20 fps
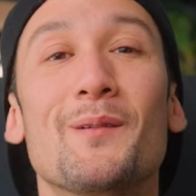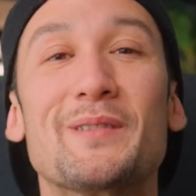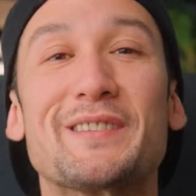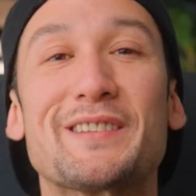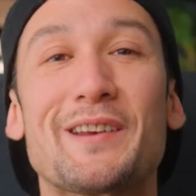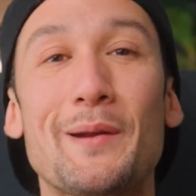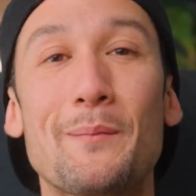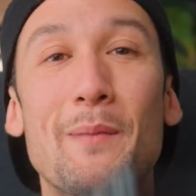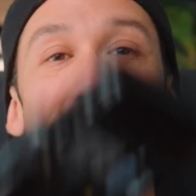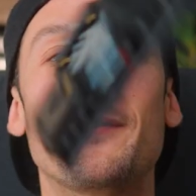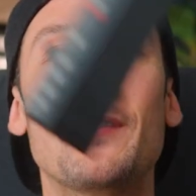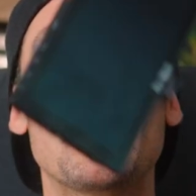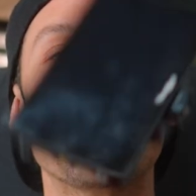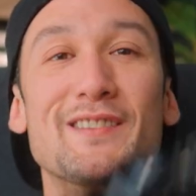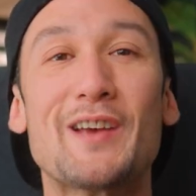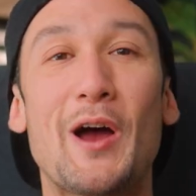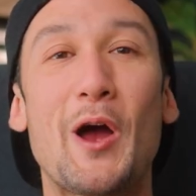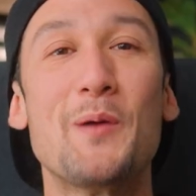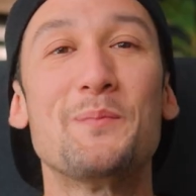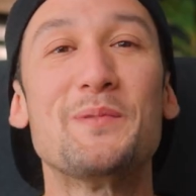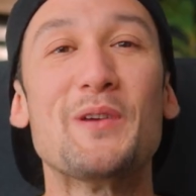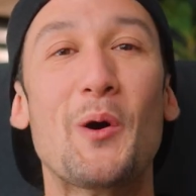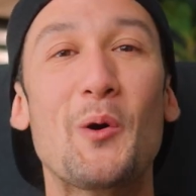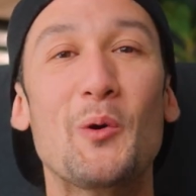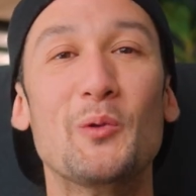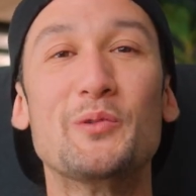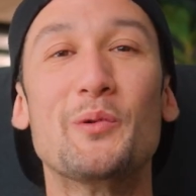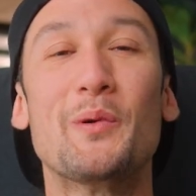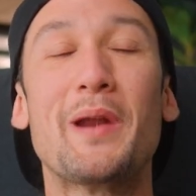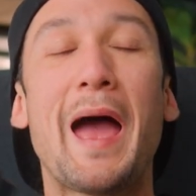What's going on, my friends? I hope you're
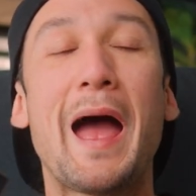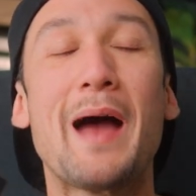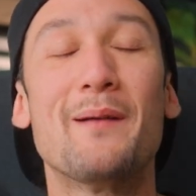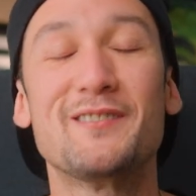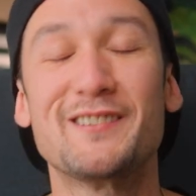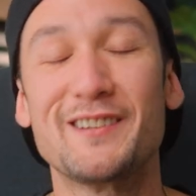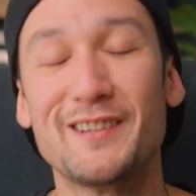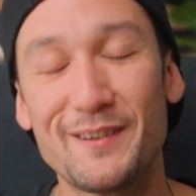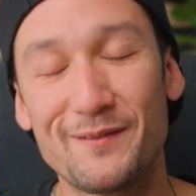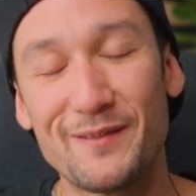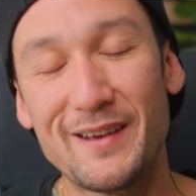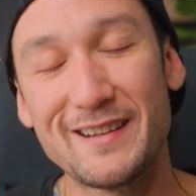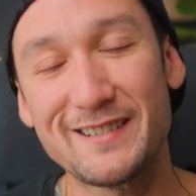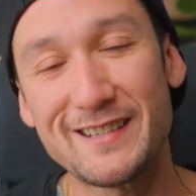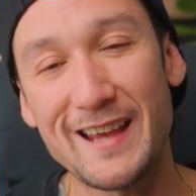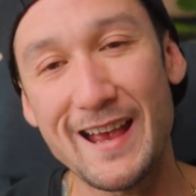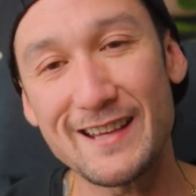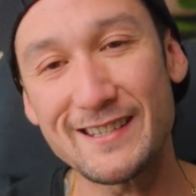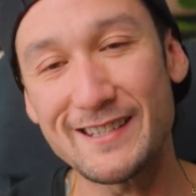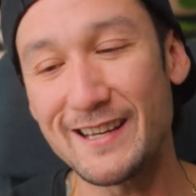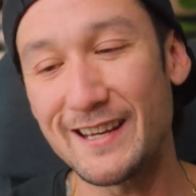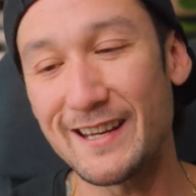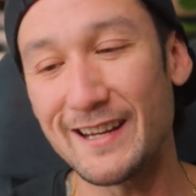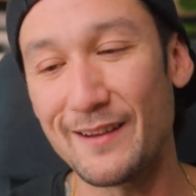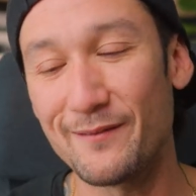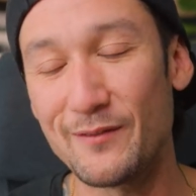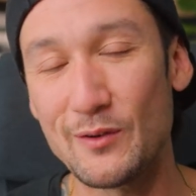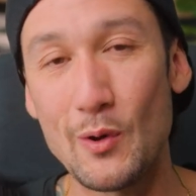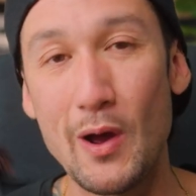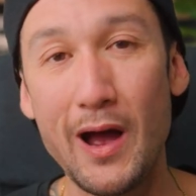all doing absolutely fantastic. And
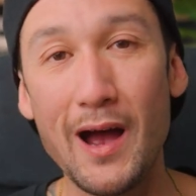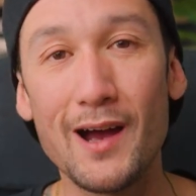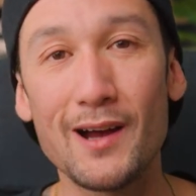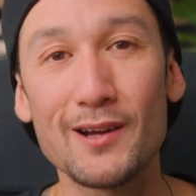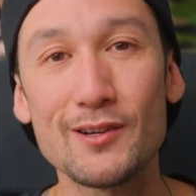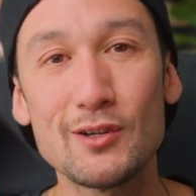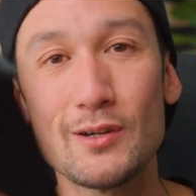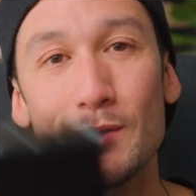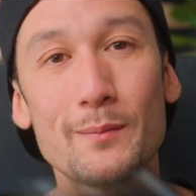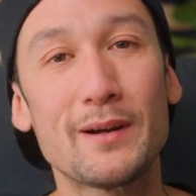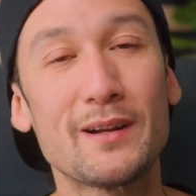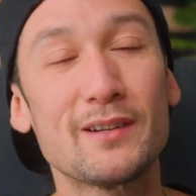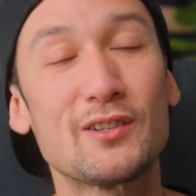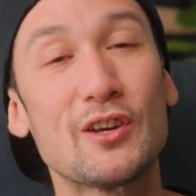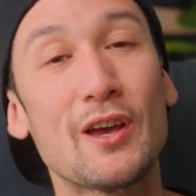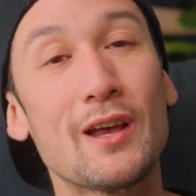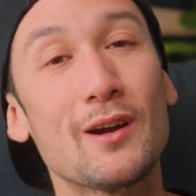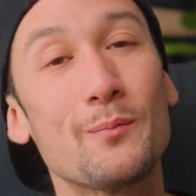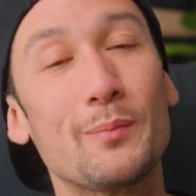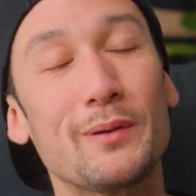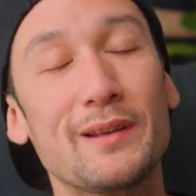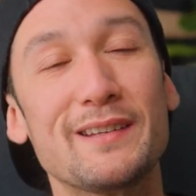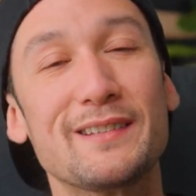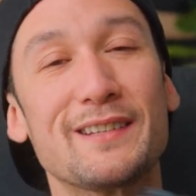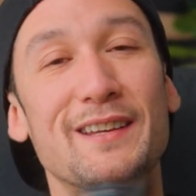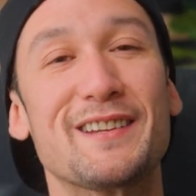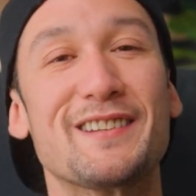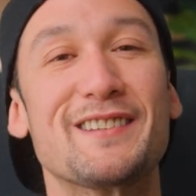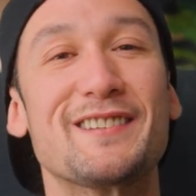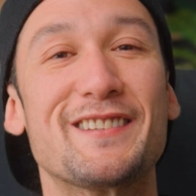if you are new to my channel, please
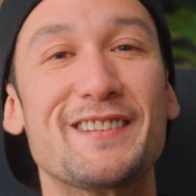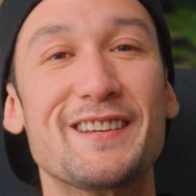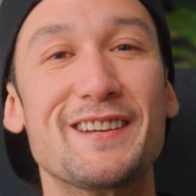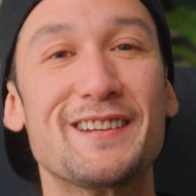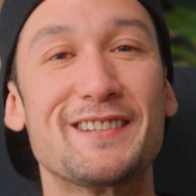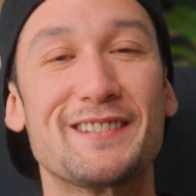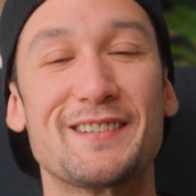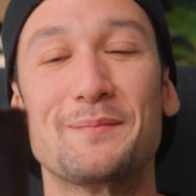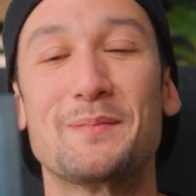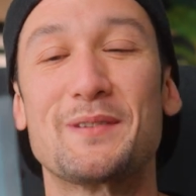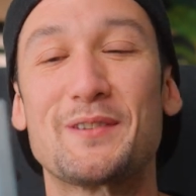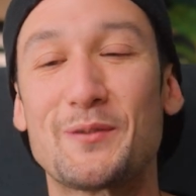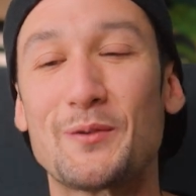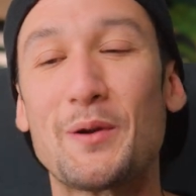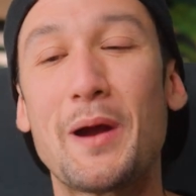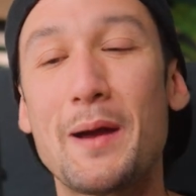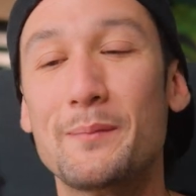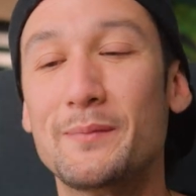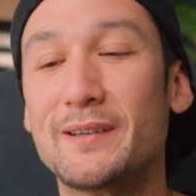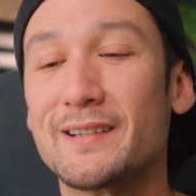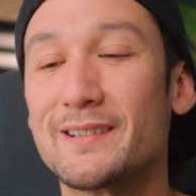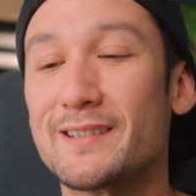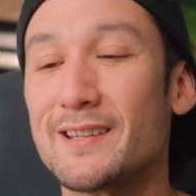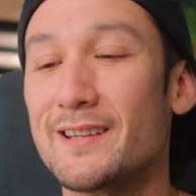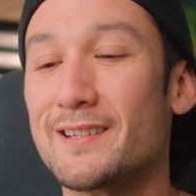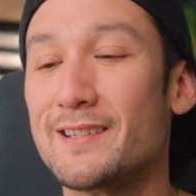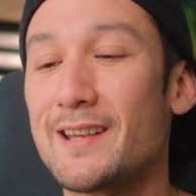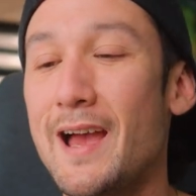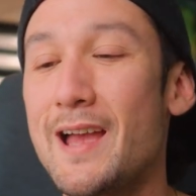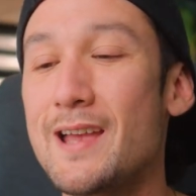consider subscribing.
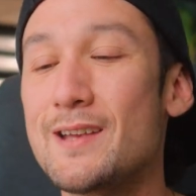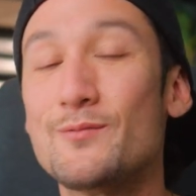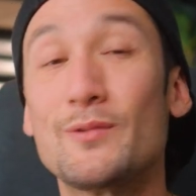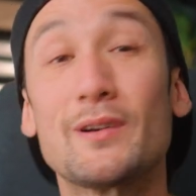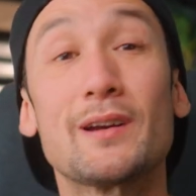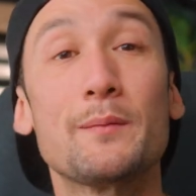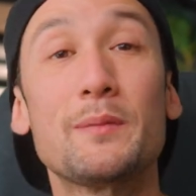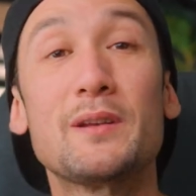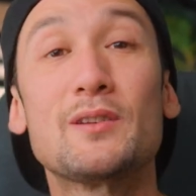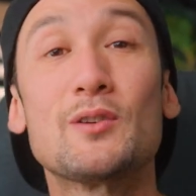Today, we're going to be